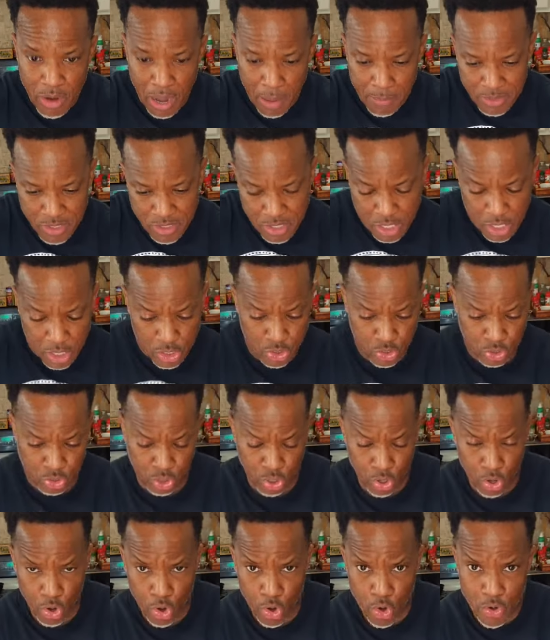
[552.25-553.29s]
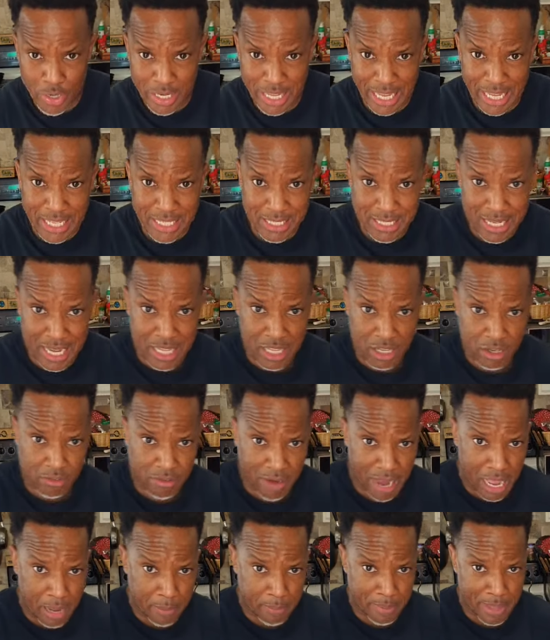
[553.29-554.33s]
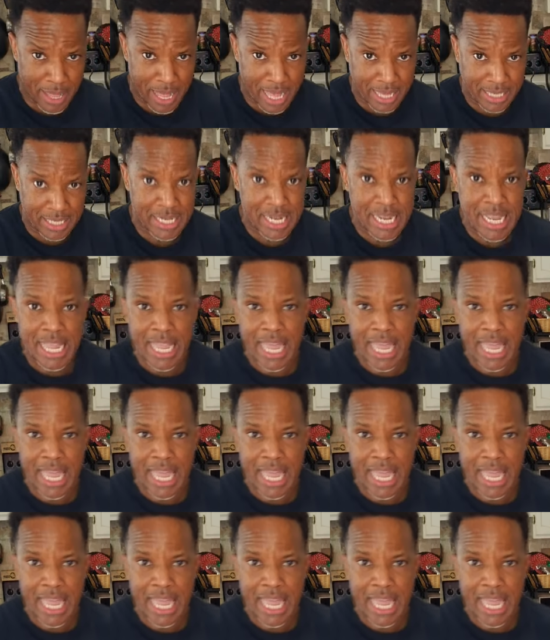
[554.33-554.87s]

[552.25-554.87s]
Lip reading: I'm just going to turn it inside the crock pot